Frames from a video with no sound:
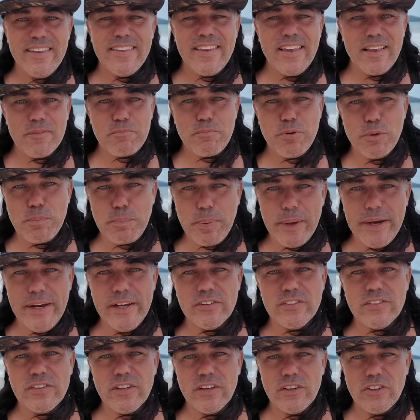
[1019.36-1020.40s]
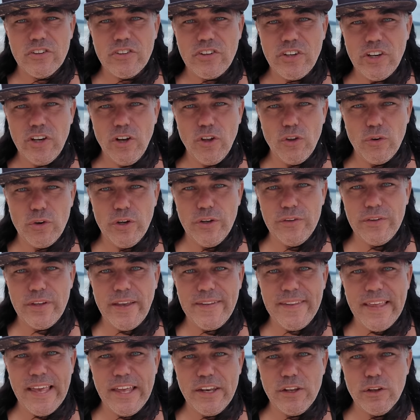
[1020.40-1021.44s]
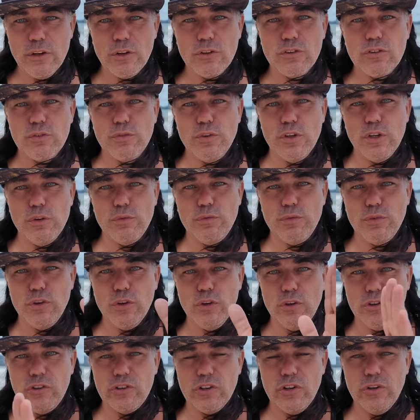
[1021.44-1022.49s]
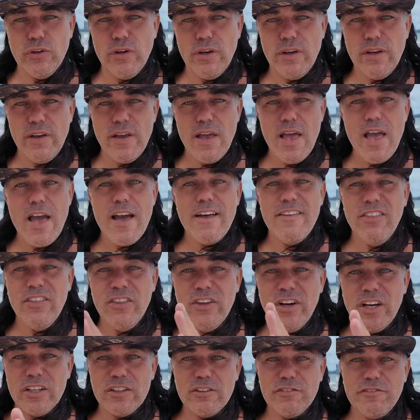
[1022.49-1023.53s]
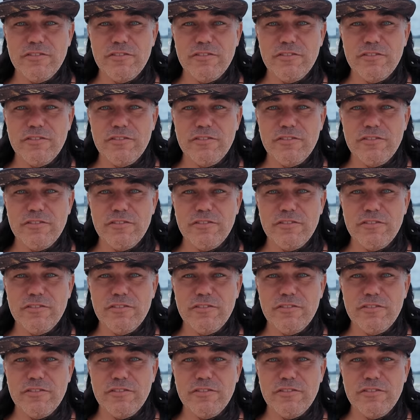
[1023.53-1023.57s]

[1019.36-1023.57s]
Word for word: It prepares children and adults for the future, not